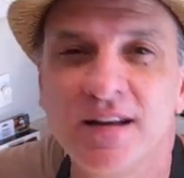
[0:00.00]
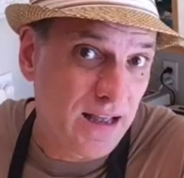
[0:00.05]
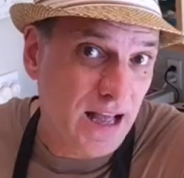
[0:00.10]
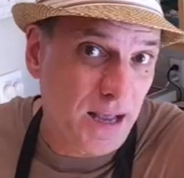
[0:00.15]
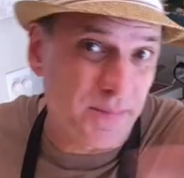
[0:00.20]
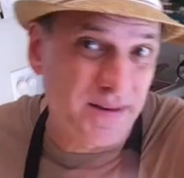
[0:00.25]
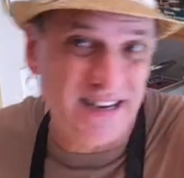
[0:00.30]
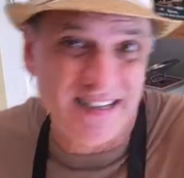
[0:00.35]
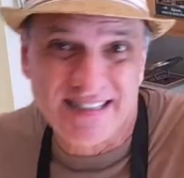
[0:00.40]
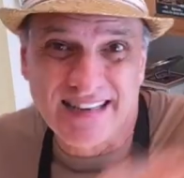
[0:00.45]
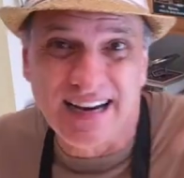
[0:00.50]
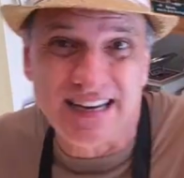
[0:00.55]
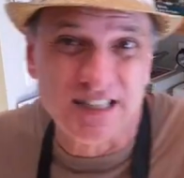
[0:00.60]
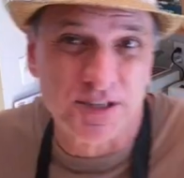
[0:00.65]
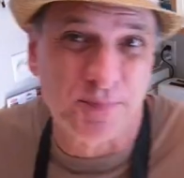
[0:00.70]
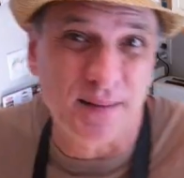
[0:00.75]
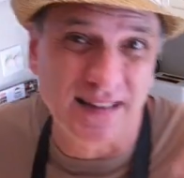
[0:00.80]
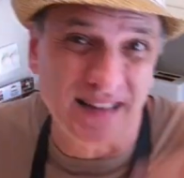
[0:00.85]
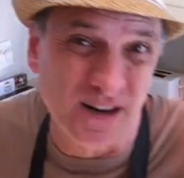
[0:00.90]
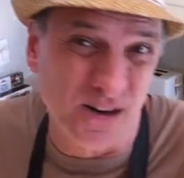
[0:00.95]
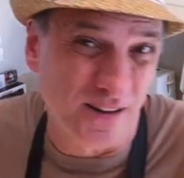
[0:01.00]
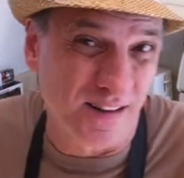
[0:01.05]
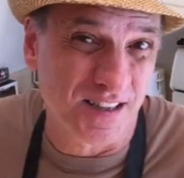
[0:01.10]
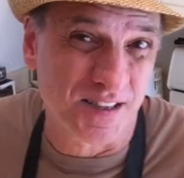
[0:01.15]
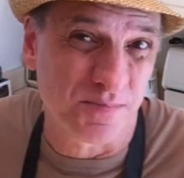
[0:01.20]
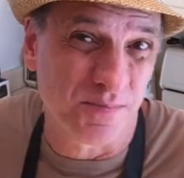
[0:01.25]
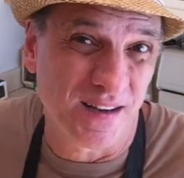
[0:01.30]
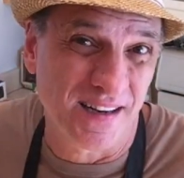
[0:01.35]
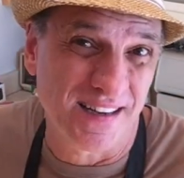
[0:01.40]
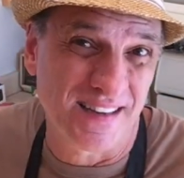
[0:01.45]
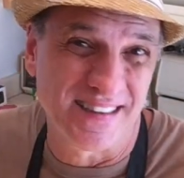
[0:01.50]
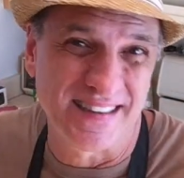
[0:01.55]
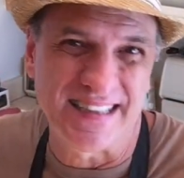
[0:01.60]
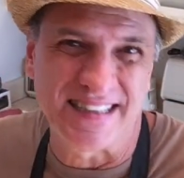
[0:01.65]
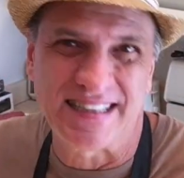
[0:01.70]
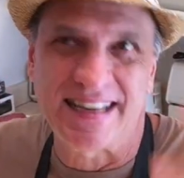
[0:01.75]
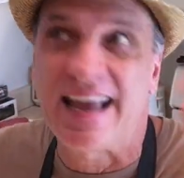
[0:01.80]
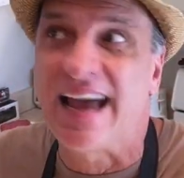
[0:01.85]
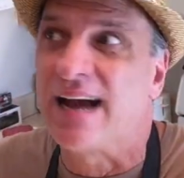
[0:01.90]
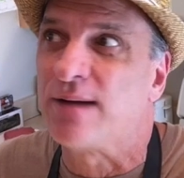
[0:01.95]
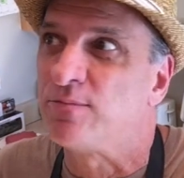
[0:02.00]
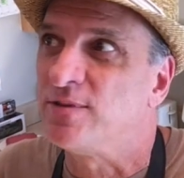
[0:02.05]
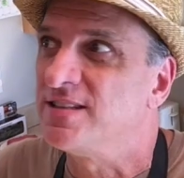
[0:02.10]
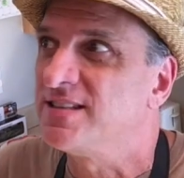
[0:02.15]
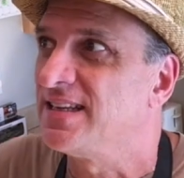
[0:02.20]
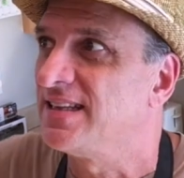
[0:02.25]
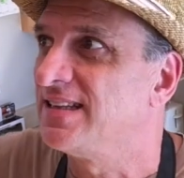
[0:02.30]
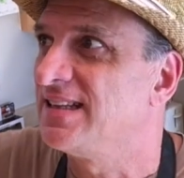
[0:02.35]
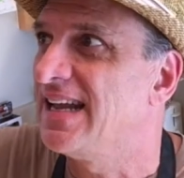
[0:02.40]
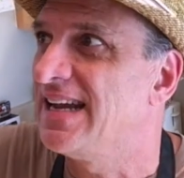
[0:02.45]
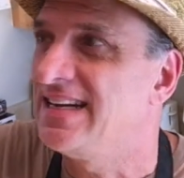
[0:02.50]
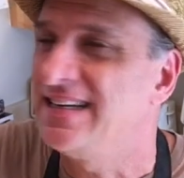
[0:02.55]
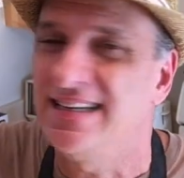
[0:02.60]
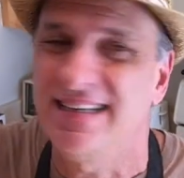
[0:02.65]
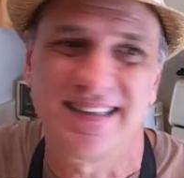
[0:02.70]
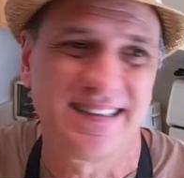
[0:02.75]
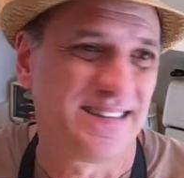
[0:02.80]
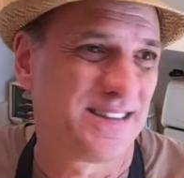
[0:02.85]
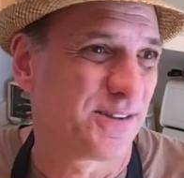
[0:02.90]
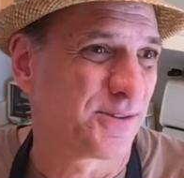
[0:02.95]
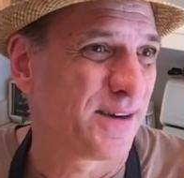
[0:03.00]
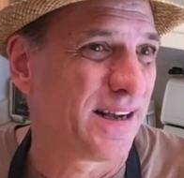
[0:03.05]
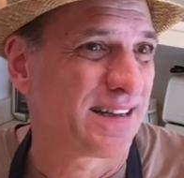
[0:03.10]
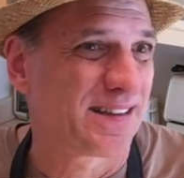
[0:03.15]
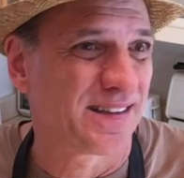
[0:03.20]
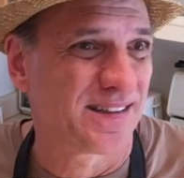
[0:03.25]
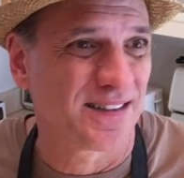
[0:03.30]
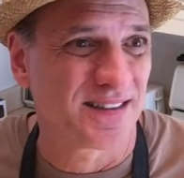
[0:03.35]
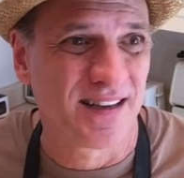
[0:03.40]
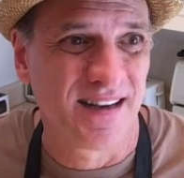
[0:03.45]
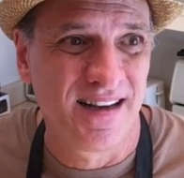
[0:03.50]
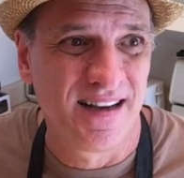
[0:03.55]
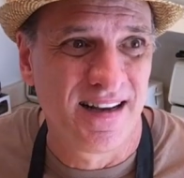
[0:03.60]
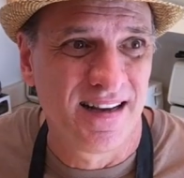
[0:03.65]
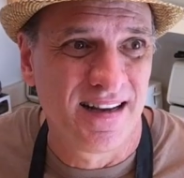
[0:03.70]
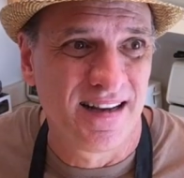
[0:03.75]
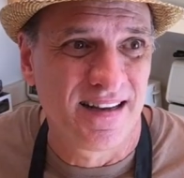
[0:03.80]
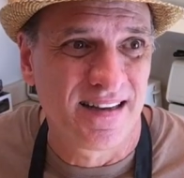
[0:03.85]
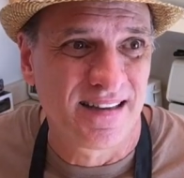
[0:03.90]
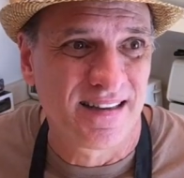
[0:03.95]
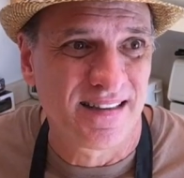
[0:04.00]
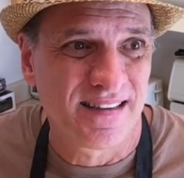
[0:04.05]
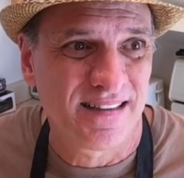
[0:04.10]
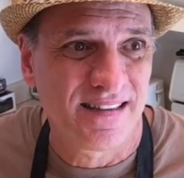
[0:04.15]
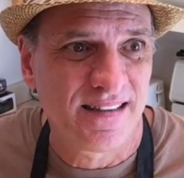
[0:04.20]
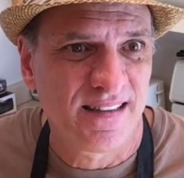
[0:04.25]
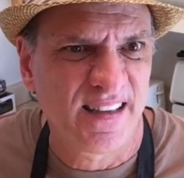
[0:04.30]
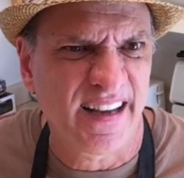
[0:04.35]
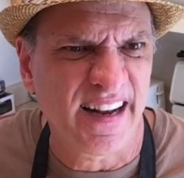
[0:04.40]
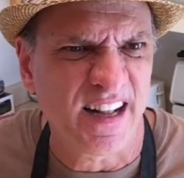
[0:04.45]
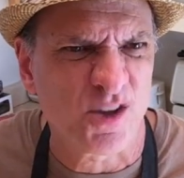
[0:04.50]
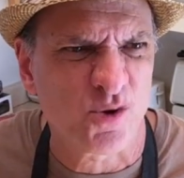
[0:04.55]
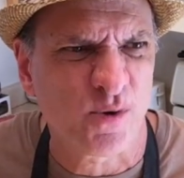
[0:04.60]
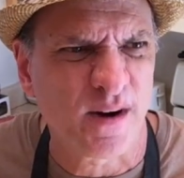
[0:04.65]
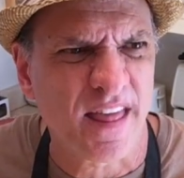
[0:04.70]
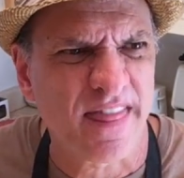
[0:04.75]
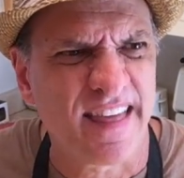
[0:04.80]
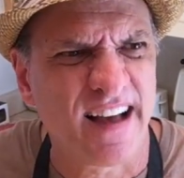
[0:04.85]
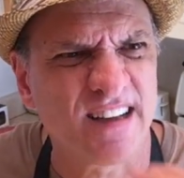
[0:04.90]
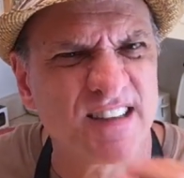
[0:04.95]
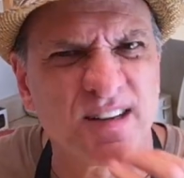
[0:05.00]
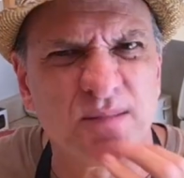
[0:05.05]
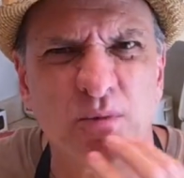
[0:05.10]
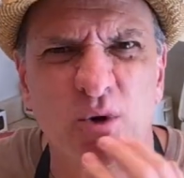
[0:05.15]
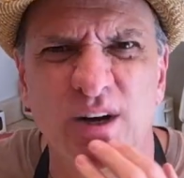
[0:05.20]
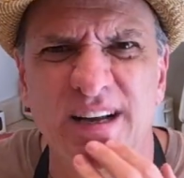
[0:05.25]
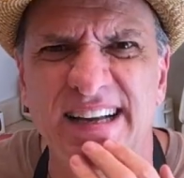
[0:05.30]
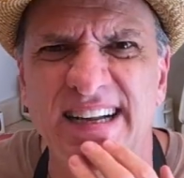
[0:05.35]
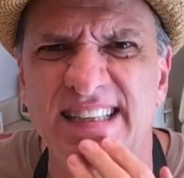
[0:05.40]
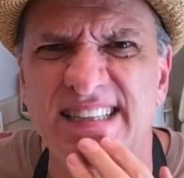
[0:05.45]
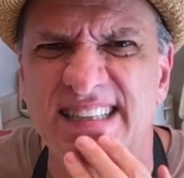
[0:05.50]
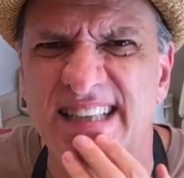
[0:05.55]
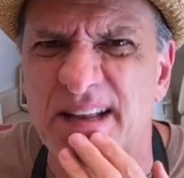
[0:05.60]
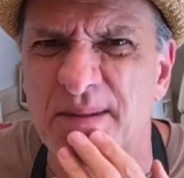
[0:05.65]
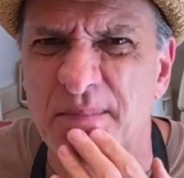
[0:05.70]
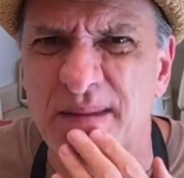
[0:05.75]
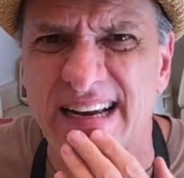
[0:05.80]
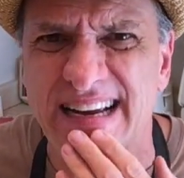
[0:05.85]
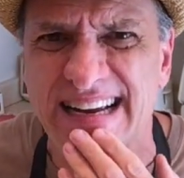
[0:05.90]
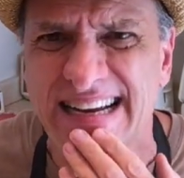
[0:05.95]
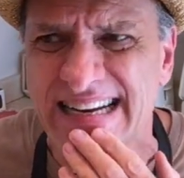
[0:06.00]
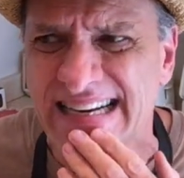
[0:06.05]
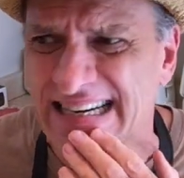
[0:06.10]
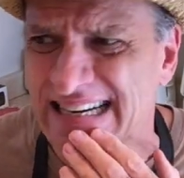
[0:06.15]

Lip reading: I mean, these guys spending all this money on these cameras and lighting, directors, getting 20,000 more hits than me.